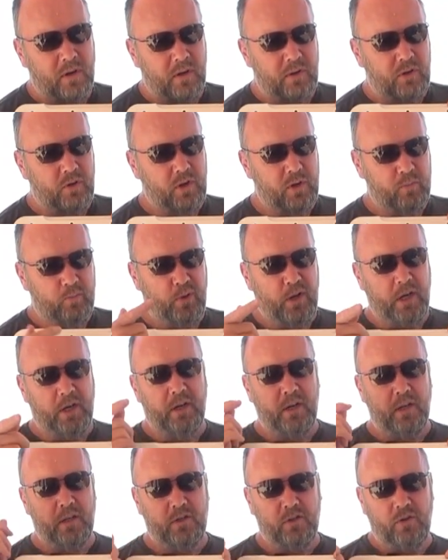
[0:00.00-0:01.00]
You can plug
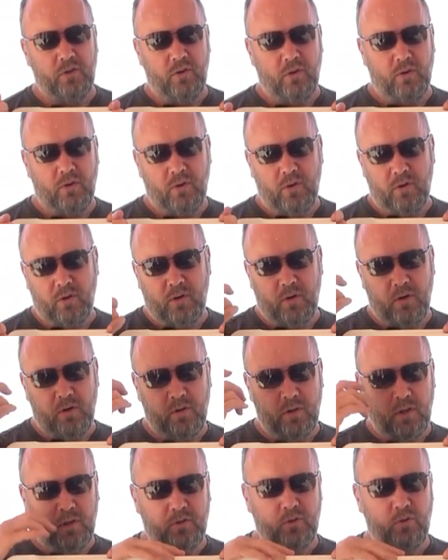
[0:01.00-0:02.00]
it into your
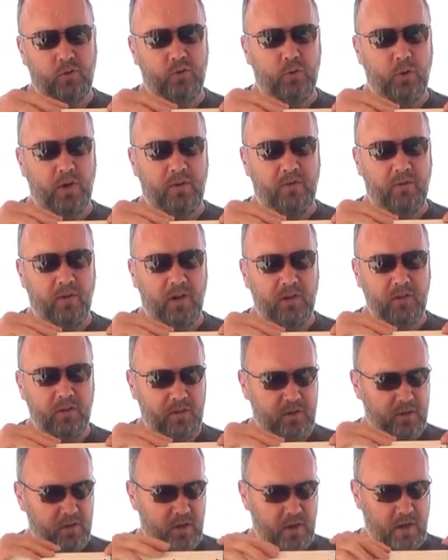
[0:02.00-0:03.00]
220
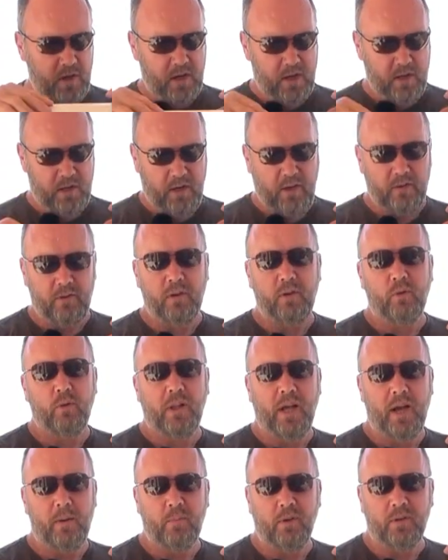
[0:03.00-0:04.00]
volt and nothing
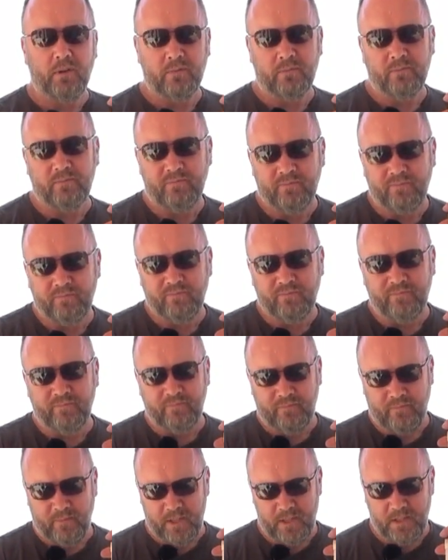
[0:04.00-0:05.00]
will happen.
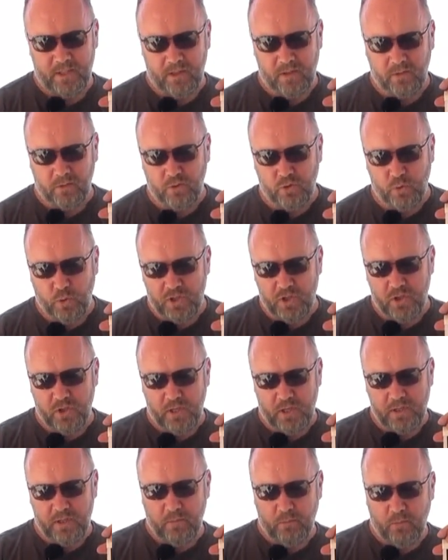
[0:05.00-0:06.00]
There's a little twitch
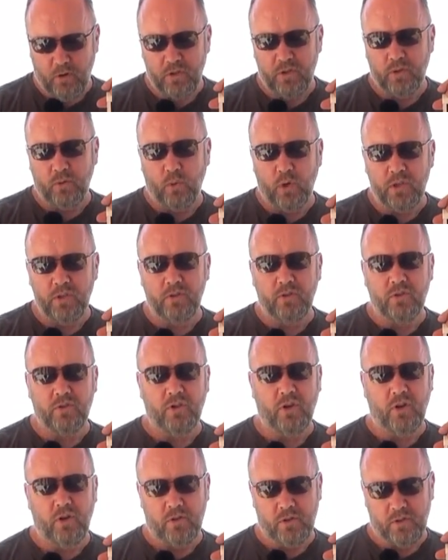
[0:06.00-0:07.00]
as the motor wants to
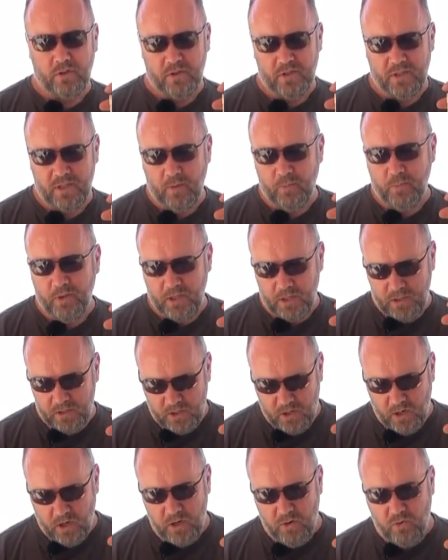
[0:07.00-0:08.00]
turn, so something's
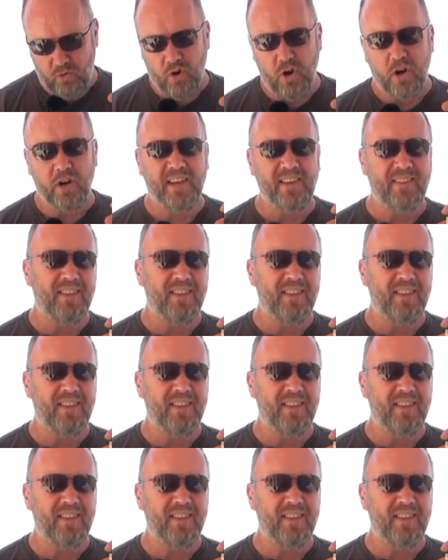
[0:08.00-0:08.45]
gone wrong in